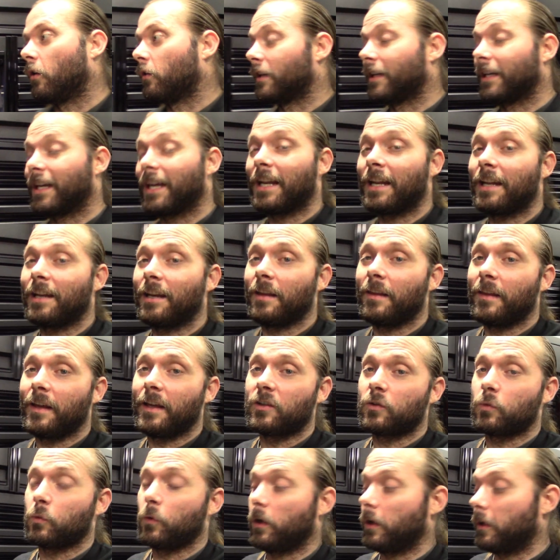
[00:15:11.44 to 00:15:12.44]
to get into
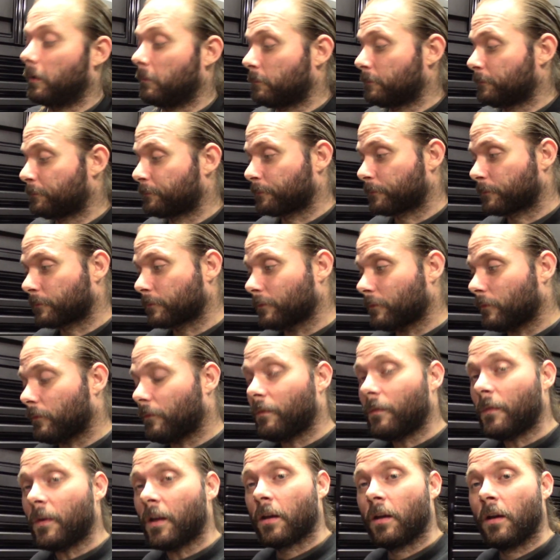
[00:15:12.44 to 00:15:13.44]
this one, I'm
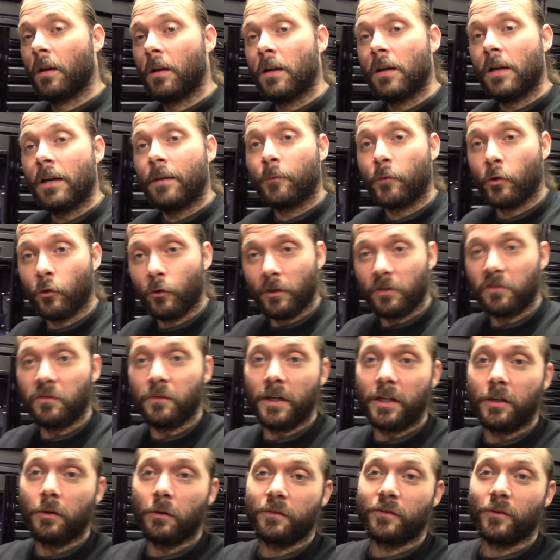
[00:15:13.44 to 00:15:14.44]
doing this
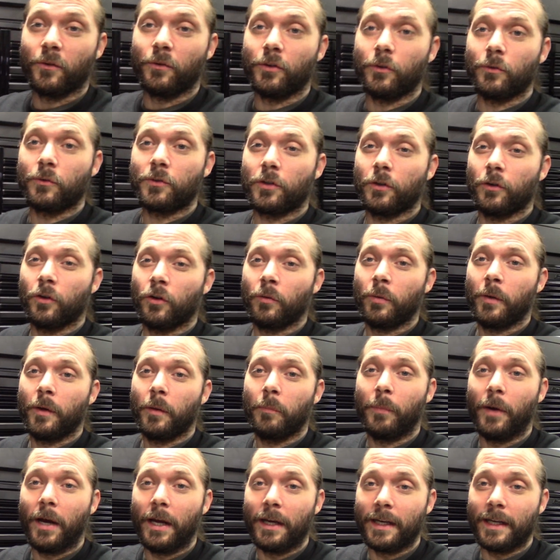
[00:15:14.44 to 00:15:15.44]
video through
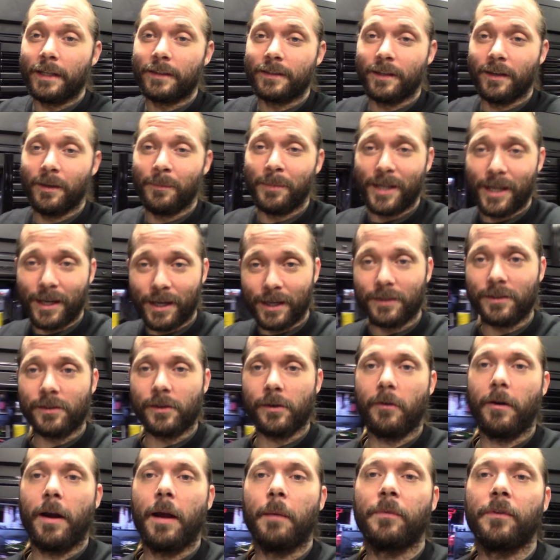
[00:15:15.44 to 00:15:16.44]
YouTube, but it's going to be an
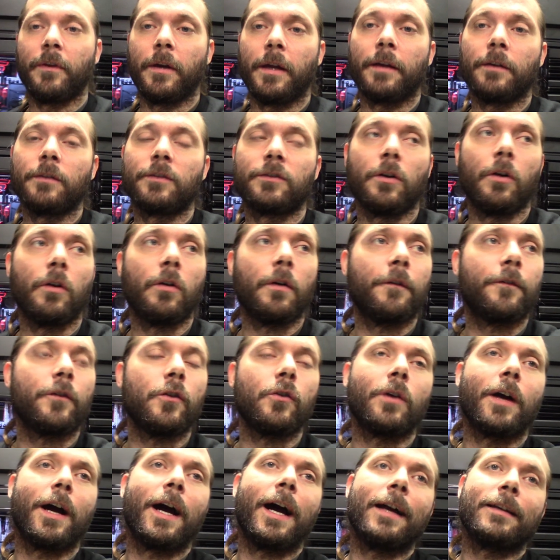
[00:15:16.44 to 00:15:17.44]
Instagram thing. So if
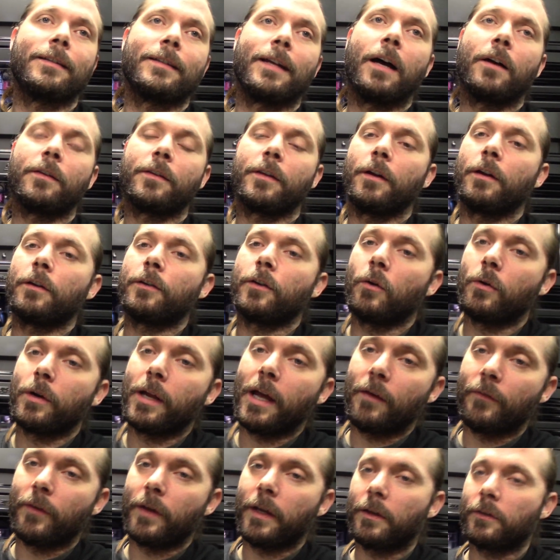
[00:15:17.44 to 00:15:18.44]
you guys out there don't
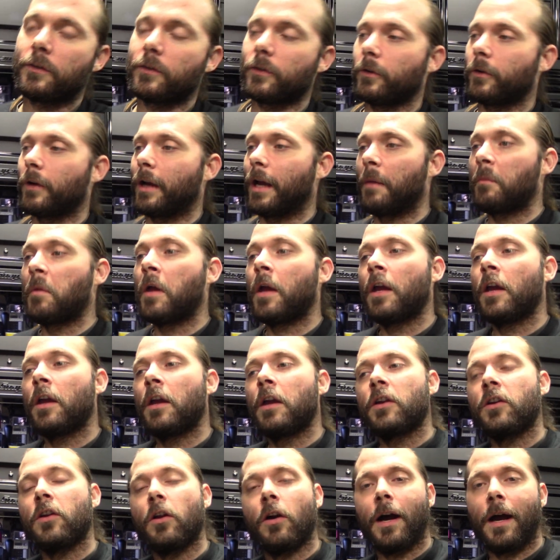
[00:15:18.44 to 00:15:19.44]
have an Instagram,
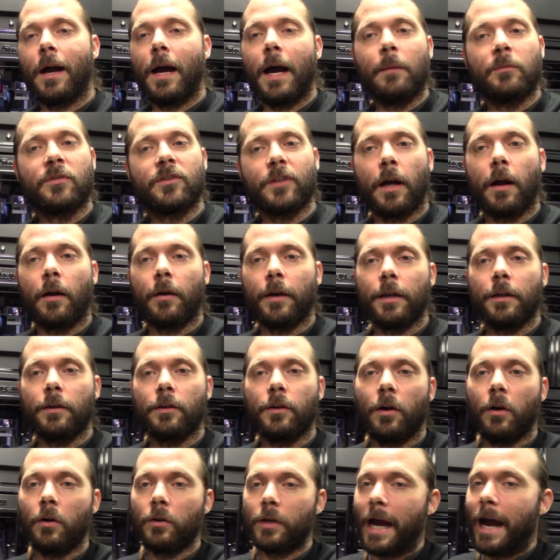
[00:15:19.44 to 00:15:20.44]
you know, I'm sorry.
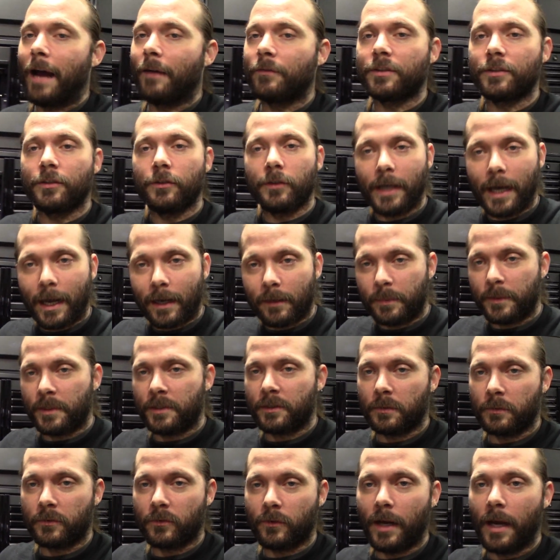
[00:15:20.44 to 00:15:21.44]
You know, obviously you got to be
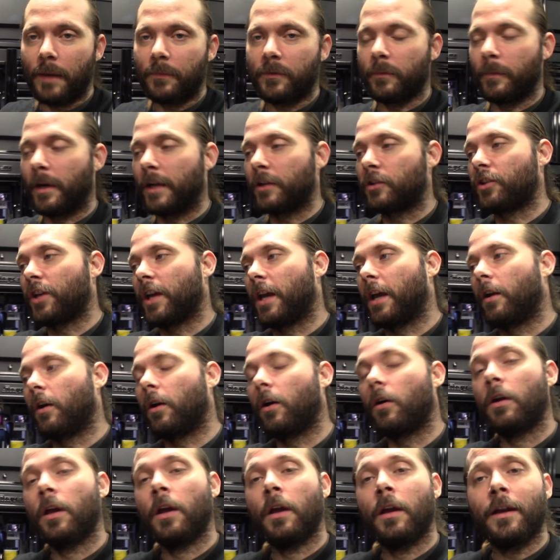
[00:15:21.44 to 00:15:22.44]
subscribed to my
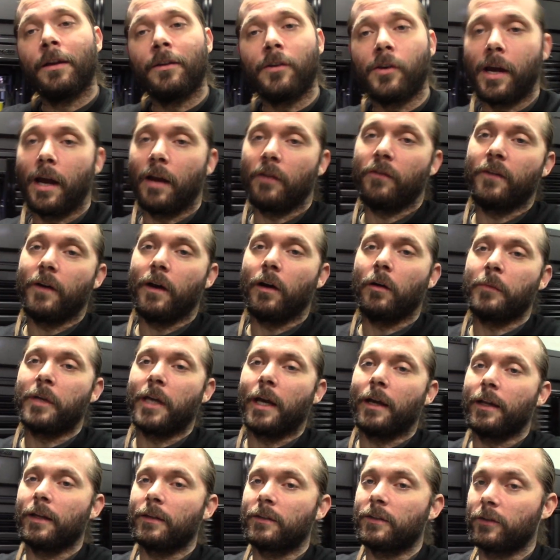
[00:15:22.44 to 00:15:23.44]
channel. You got to follow me
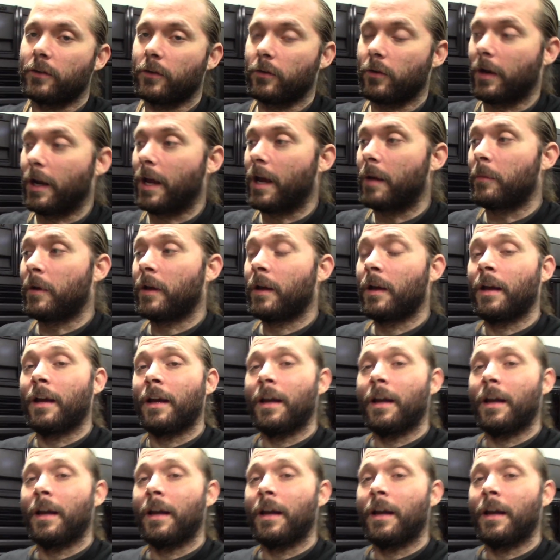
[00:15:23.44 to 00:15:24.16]
on Instagram.